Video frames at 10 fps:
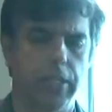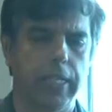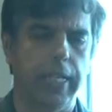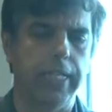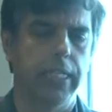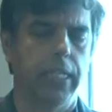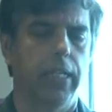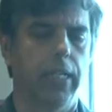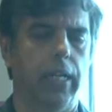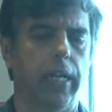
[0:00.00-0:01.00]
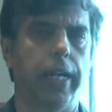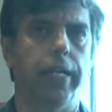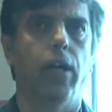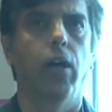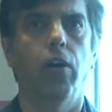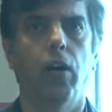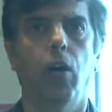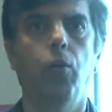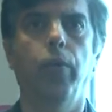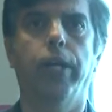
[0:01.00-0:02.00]
slides. And how,
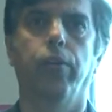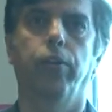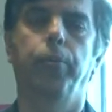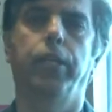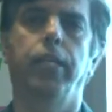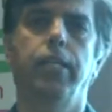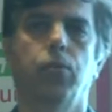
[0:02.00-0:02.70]
how we contributed in